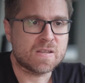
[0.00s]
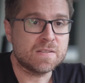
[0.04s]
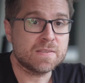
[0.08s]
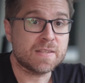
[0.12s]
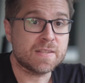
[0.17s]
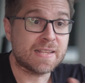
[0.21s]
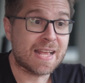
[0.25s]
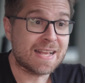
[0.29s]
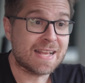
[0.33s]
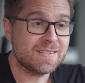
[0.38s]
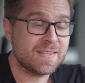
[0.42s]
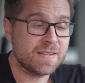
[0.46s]

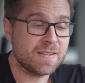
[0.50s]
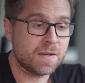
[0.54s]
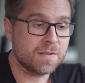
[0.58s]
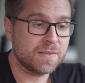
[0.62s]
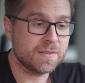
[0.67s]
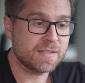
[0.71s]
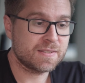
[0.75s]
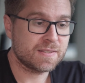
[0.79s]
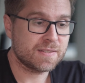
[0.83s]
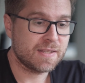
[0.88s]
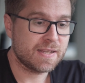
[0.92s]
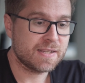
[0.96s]
The last thing
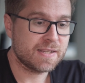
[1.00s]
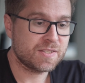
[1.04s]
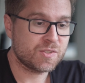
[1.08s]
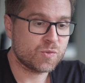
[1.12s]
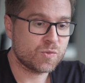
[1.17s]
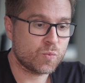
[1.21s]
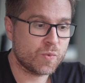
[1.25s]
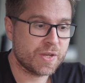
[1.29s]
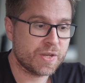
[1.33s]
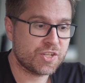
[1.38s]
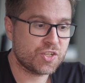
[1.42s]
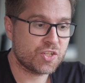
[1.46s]
on this
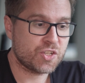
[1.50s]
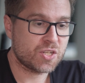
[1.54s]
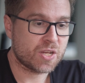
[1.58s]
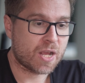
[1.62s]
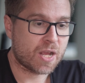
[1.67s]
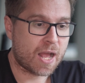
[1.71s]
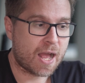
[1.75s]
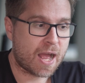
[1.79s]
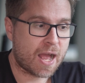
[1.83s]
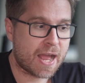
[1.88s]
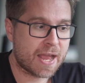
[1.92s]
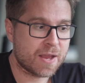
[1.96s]
list, which
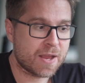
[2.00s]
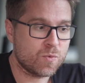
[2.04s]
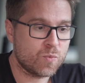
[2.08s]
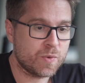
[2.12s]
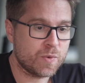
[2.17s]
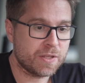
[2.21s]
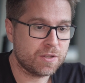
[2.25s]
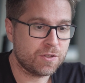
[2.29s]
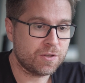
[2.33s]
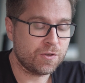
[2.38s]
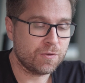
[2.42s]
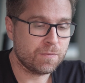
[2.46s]
I
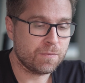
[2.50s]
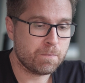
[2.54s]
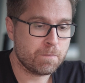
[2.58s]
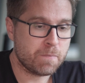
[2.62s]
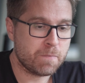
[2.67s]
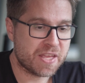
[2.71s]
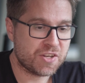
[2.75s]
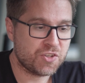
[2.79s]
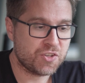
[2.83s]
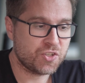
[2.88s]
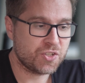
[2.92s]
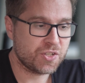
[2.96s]
will
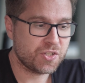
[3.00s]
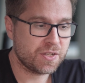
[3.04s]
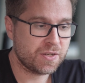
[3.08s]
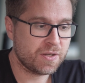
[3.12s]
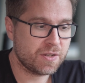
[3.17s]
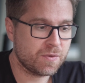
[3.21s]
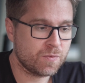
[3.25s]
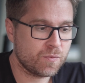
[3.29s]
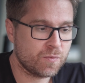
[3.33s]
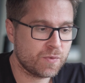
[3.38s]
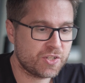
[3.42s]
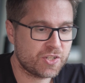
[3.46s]

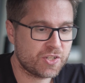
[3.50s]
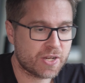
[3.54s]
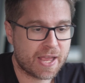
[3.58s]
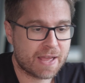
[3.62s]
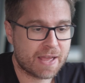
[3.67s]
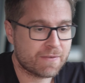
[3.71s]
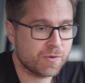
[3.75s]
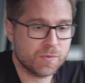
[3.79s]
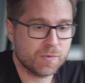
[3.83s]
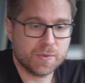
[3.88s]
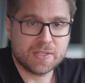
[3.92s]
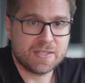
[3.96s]
mention, which I
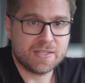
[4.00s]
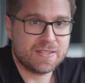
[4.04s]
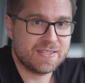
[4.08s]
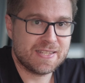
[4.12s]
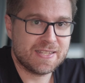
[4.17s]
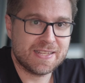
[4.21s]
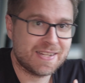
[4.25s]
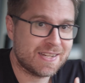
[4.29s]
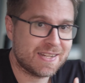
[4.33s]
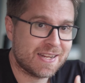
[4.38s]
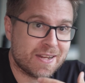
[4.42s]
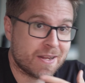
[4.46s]
haven't really
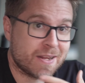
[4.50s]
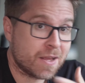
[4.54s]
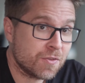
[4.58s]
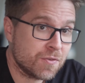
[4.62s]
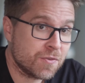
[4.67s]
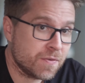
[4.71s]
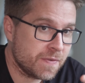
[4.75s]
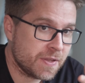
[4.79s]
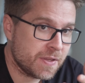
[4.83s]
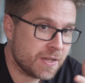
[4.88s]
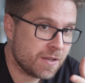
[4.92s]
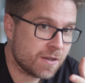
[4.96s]
seen in any
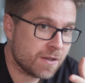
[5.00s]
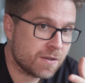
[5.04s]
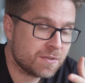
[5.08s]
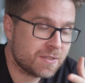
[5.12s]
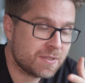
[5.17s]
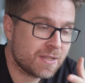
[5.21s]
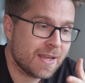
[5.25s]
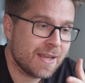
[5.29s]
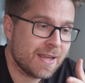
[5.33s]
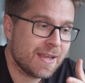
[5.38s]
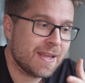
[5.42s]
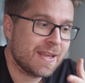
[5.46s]
other
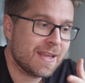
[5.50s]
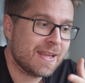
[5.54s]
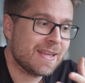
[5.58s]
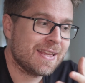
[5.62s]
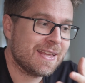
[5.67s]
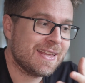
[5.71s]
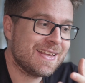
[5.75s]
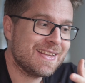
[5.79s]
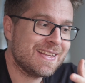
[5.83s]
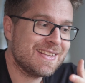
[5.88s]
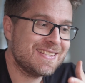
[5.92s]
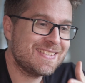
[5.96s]
videos,
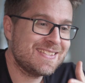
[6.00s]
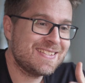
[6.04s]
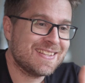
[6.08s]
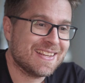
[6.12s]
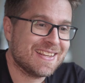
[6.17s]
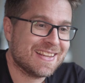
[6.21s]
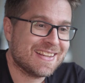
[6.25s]
is